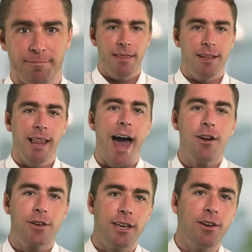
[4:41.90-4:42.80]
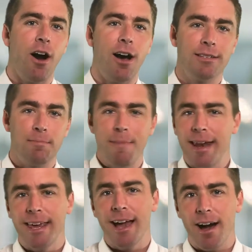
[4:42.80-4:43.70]
The latter can cause
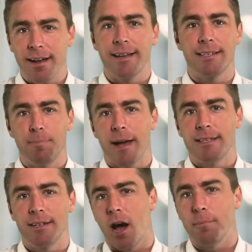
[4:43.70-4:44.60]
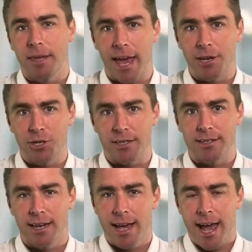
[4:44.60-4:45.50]
many unexpected
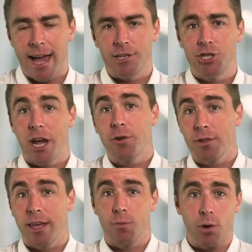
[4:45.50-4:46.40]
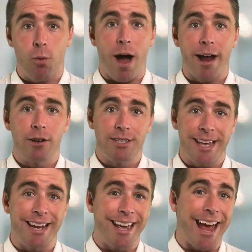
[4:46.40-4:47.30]
complications and generally requires
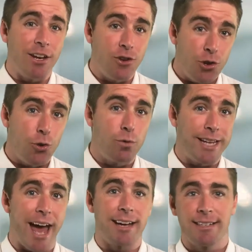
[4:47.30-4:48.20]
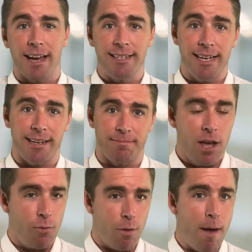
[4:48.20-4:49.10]
getting a new tax ID.
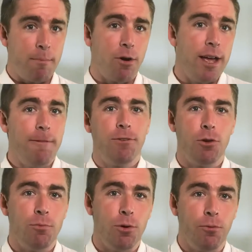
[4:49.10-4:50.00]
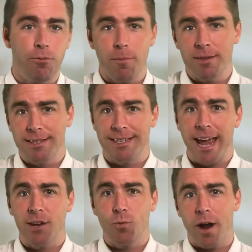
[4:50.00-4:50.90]
Remember, if you move from the
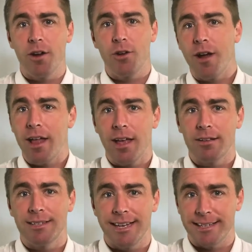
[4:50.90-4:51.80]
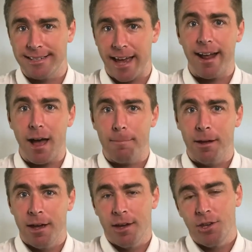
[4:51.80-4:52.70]
state where your LLC is set up,
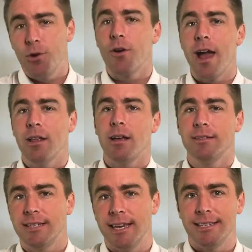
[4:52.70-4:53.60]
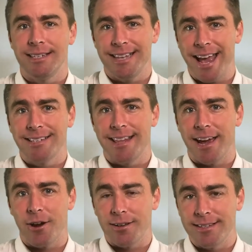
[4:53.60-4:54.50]
your LLC stays
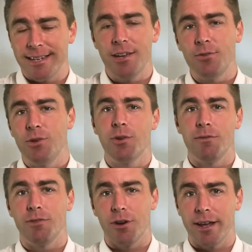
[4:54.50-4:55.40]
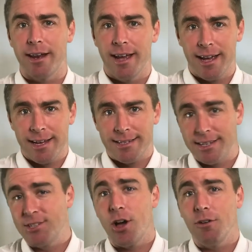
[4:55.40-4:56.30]
there until you convert it,
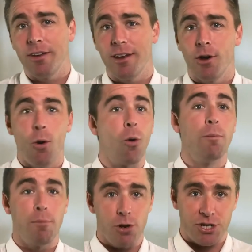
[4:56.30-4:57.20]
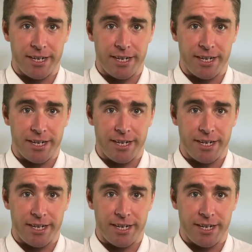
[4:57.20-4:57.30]
dissolve it, or merge it.